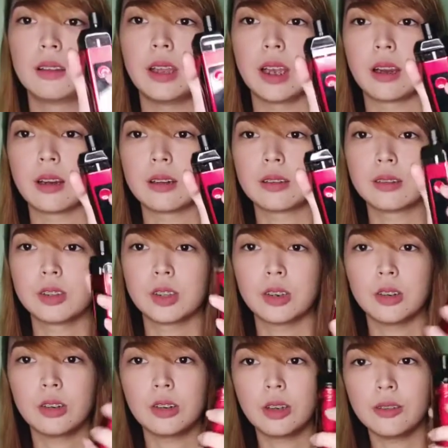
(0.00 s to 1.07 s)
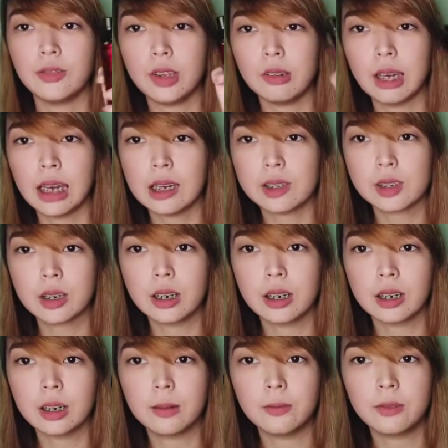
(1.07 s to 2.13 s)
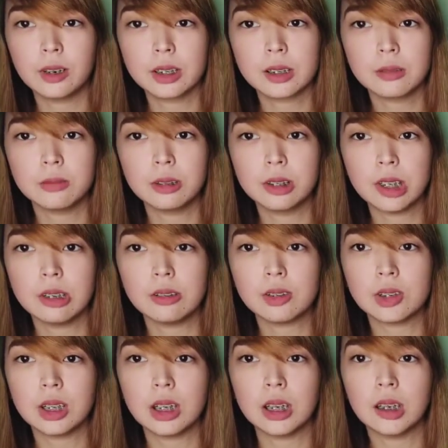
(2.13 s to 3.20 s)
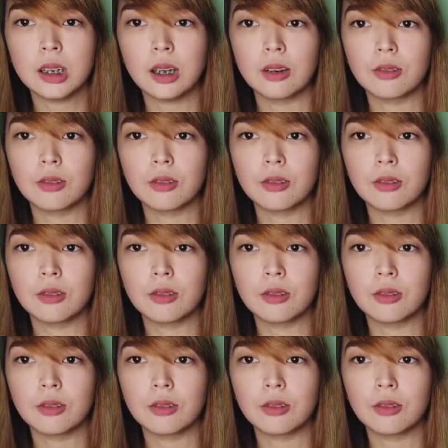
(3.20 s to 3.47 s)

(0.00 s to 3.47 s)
There. So if you guys are comfortable using